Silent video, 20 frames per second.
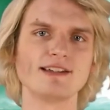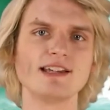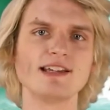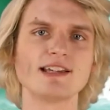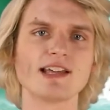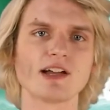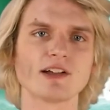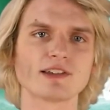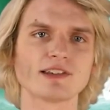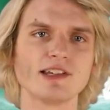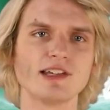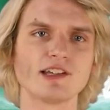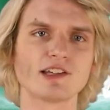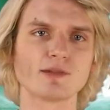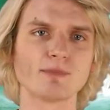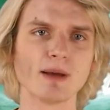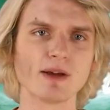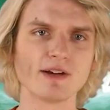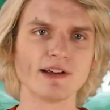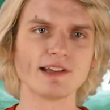details the
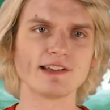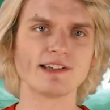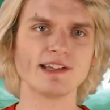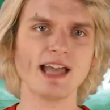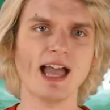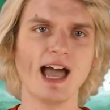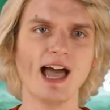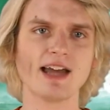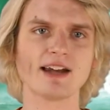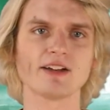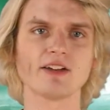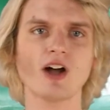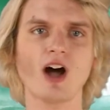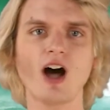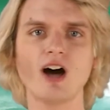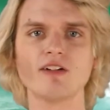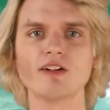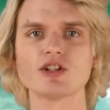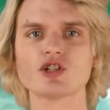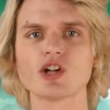experience he had in
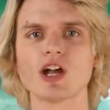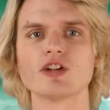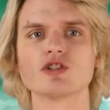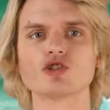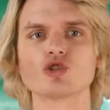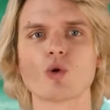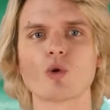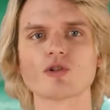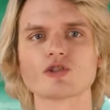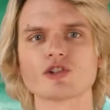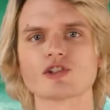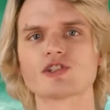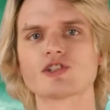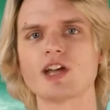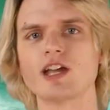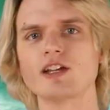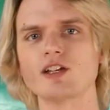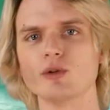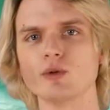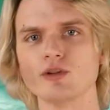college at Georgia
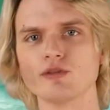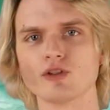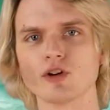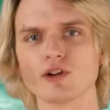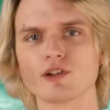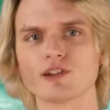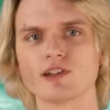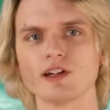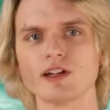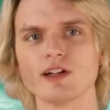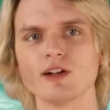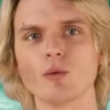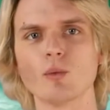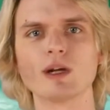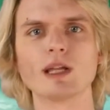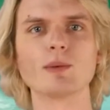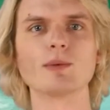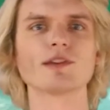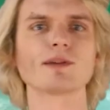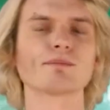State University
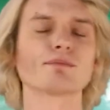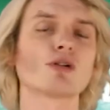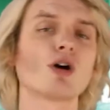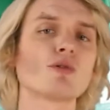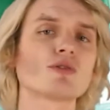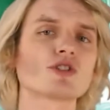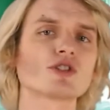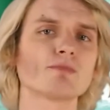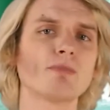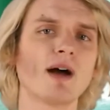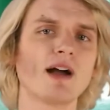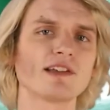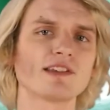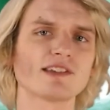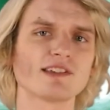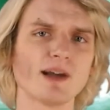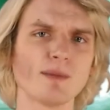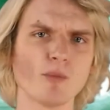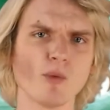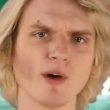when he was approached by
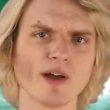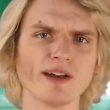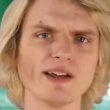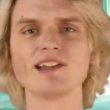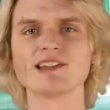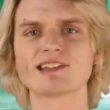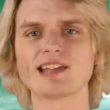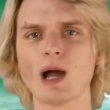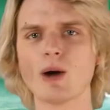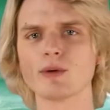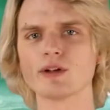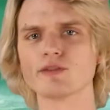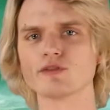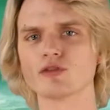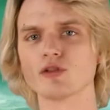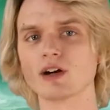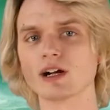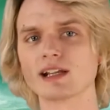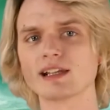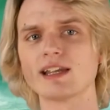someone scouting
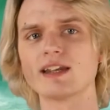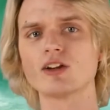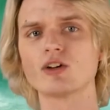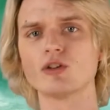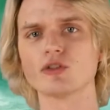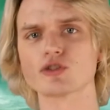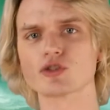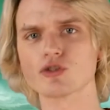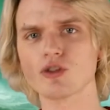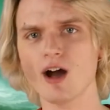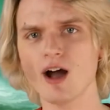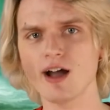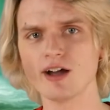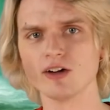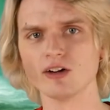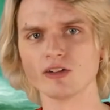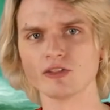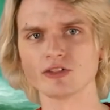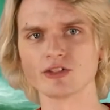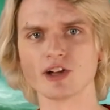for a clinical
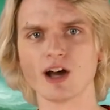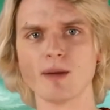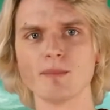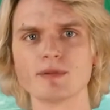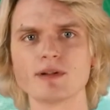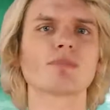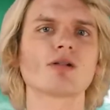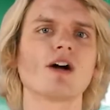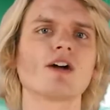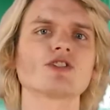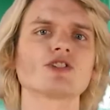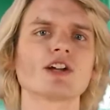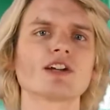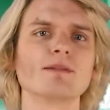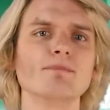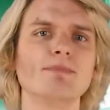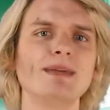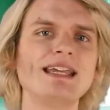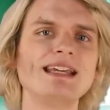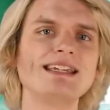trial dubbed
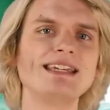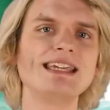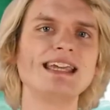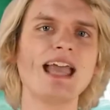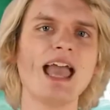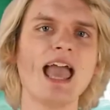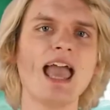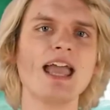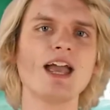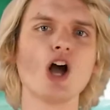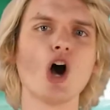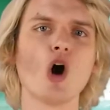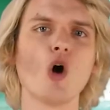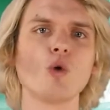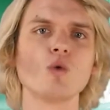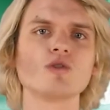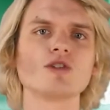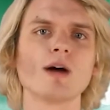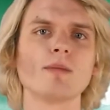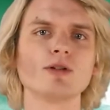Project B T A
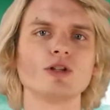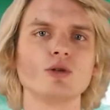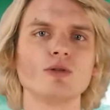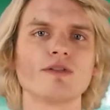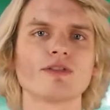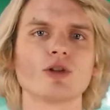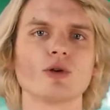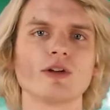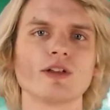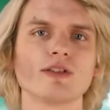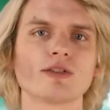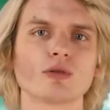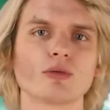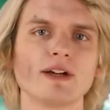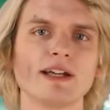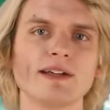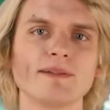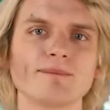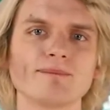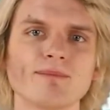O W
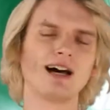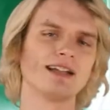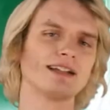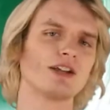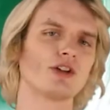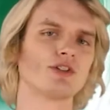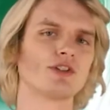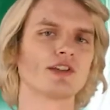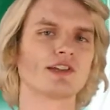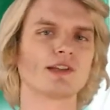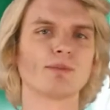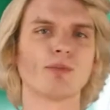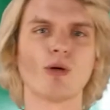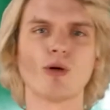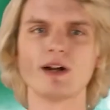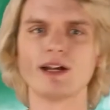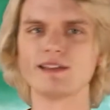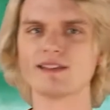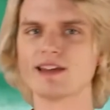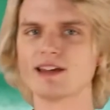thirty-three. A little
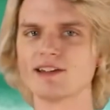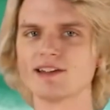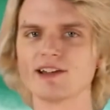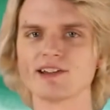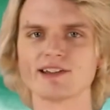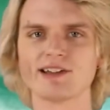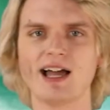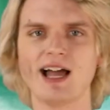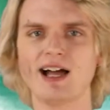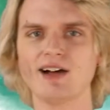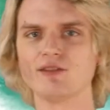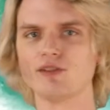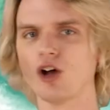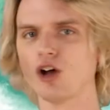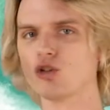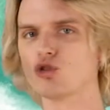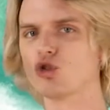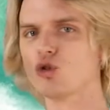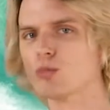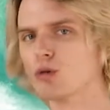disappointing that it doesn't have
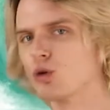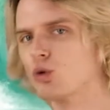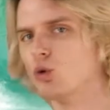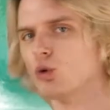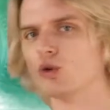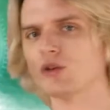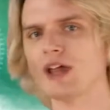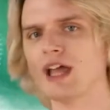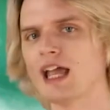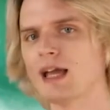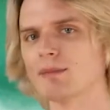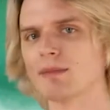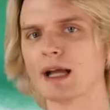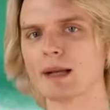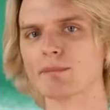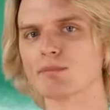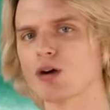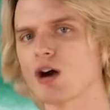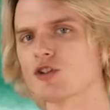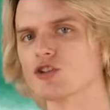a super cool name
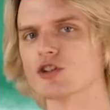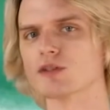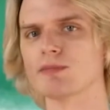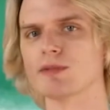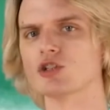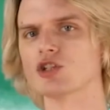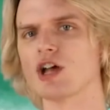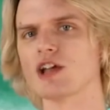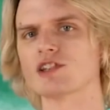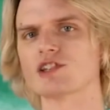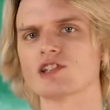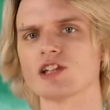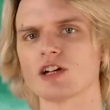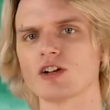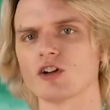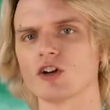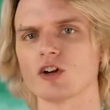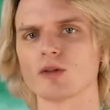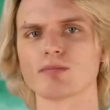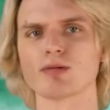like Project
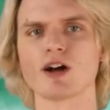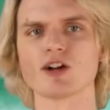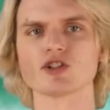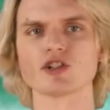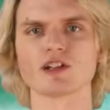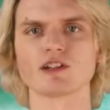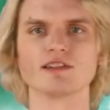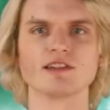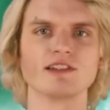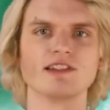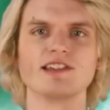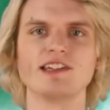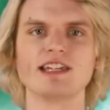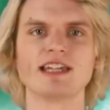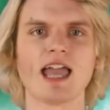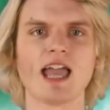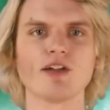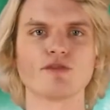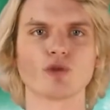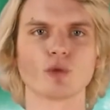Majestic or Project Z
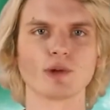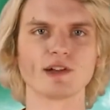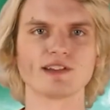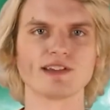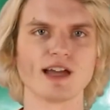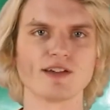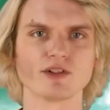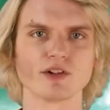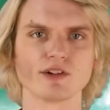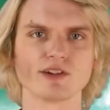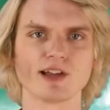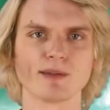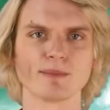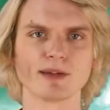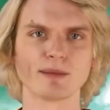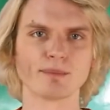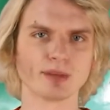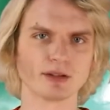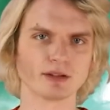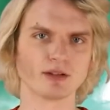K forty-seven or
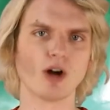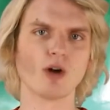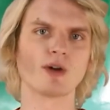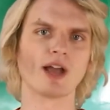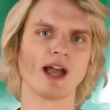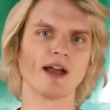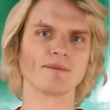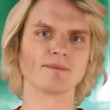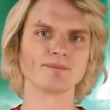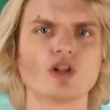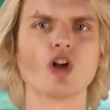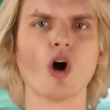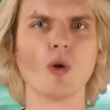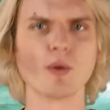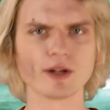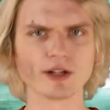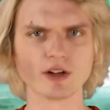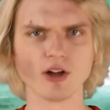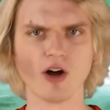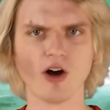something, but okay.
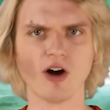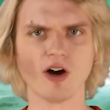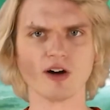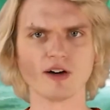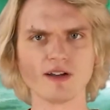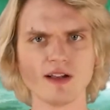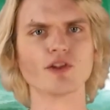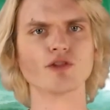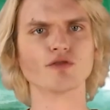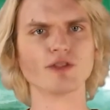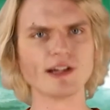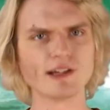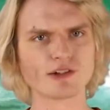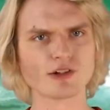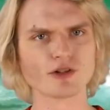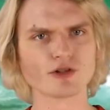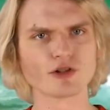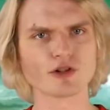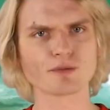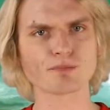Going along, the
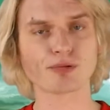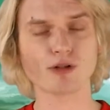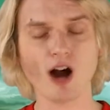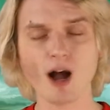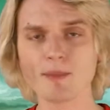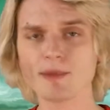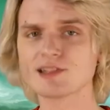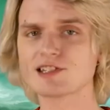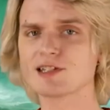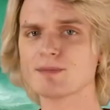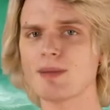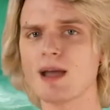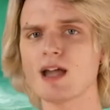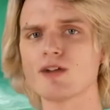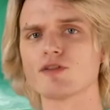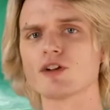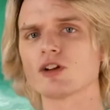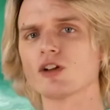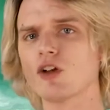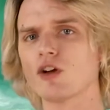researchers promised to
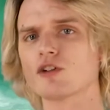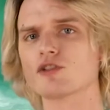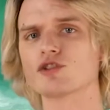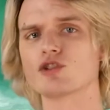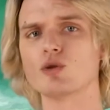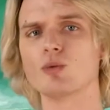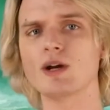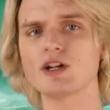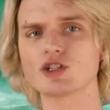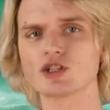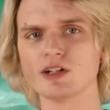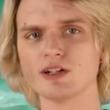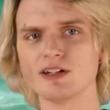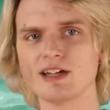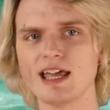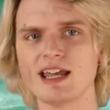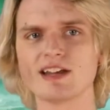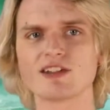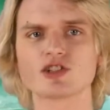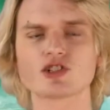pay for Clark's tuition
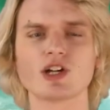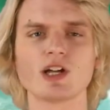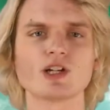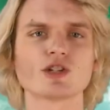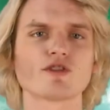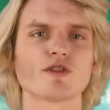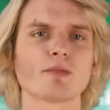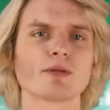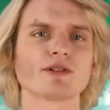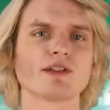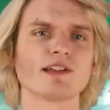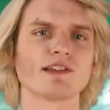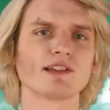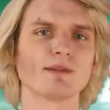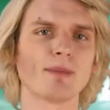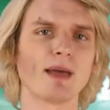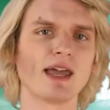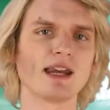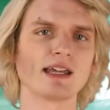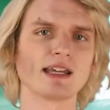in exchange for
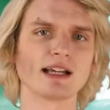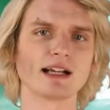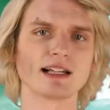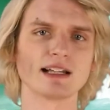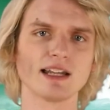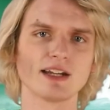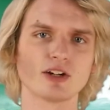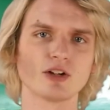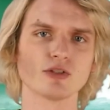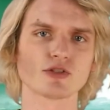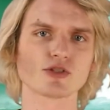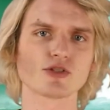participating in a clinical